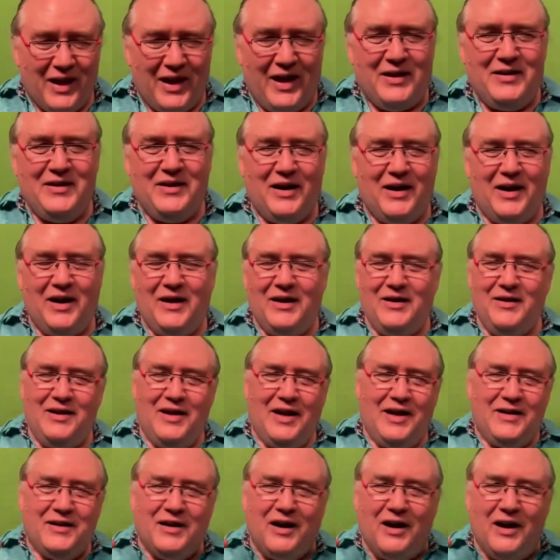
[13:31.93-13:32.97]
And
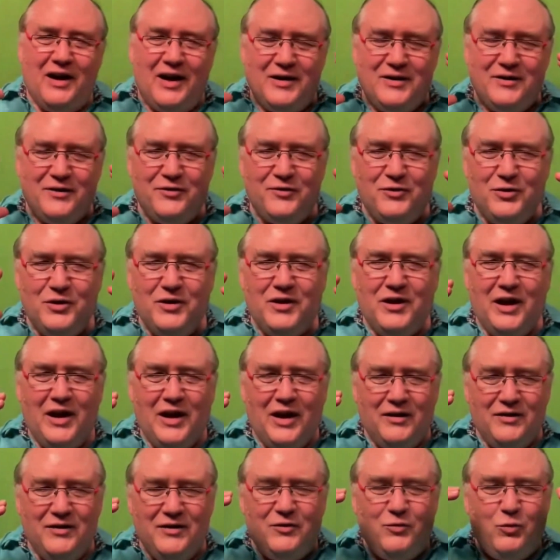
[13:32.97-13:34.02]
later I understood
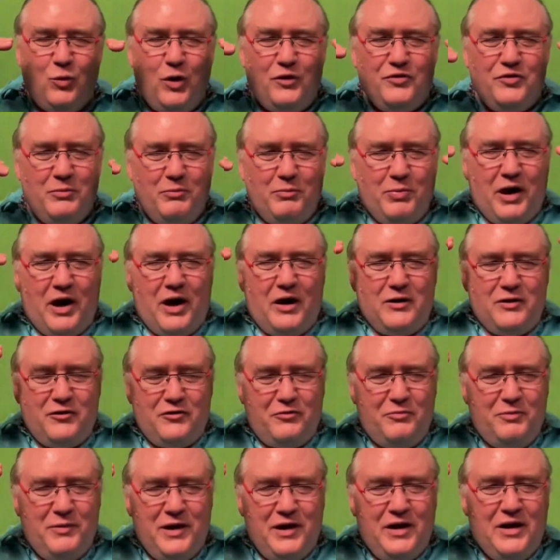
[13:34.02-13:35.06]
this was a part of
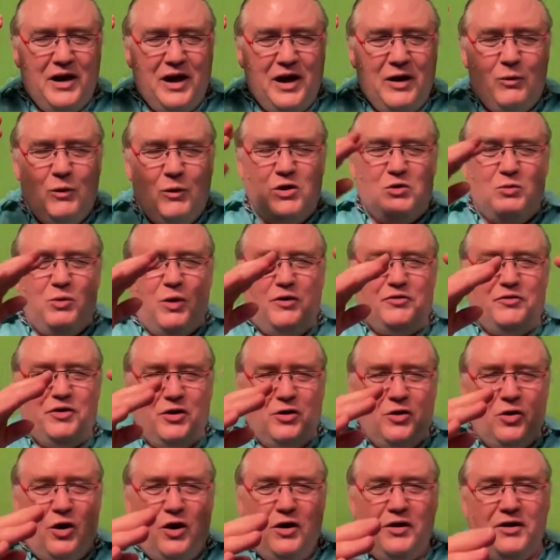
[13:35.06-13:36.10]
me which was in
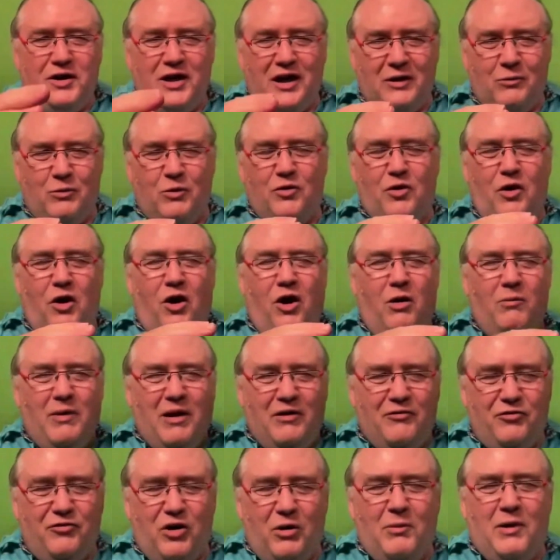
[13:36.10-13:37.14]
contact with all my
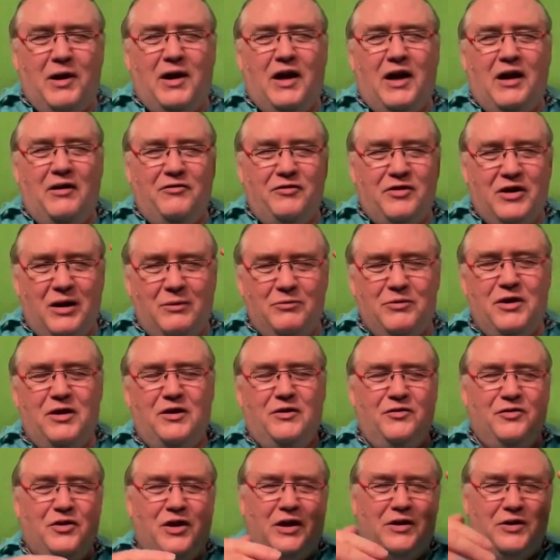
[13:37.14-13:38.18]
former lifetimes and
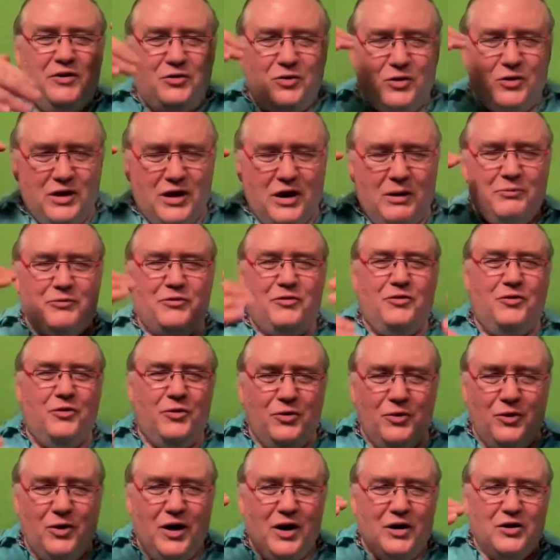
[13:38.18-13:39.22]
started to come
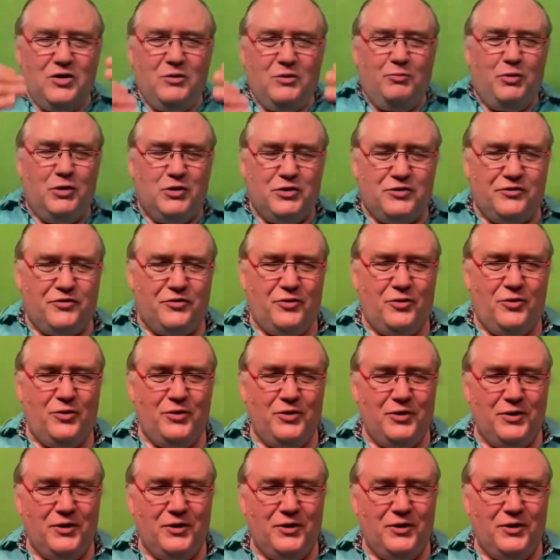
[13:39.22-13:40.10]
through, to push through.